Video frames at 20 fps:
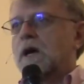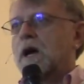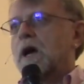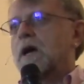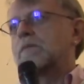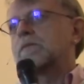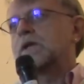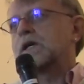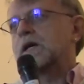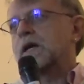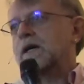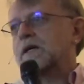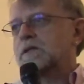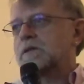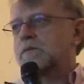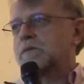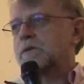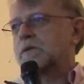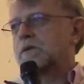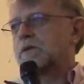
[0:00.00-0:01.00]
I'm the
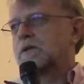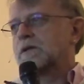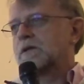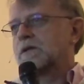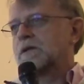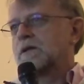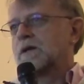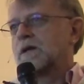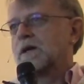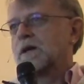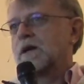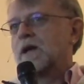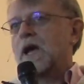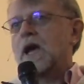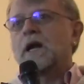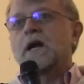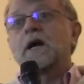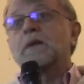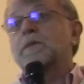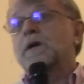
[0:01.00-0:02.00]
expert,
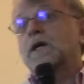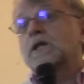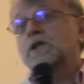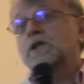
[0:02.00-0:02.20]
and I'm not